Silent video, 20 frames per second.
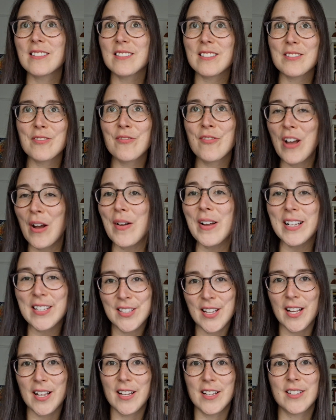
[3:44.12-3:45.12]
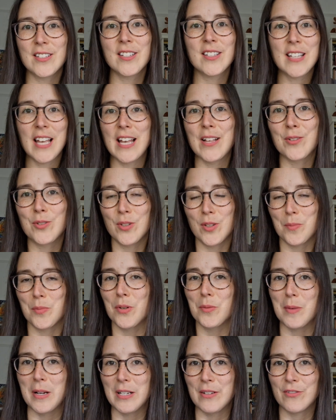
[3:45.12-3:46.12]
very excited to get into The
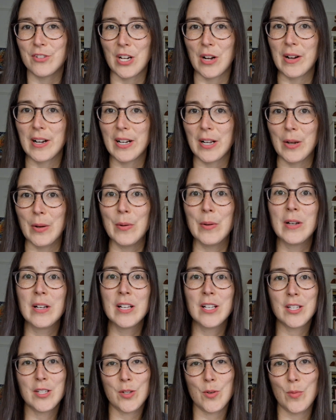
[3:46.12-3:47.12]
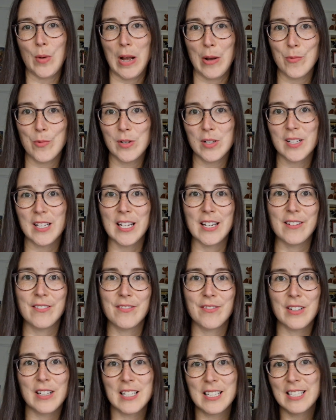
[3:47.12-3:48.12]
Bookbinder of Jericho, so I will kind of
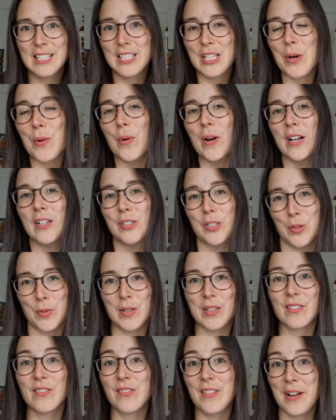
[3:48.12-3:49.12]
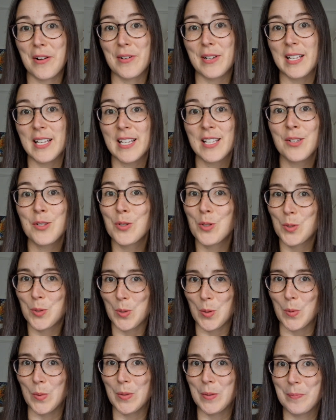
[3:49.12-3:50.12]
go onto it very
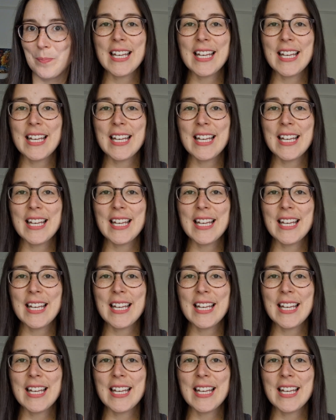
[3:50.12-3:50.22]
soon.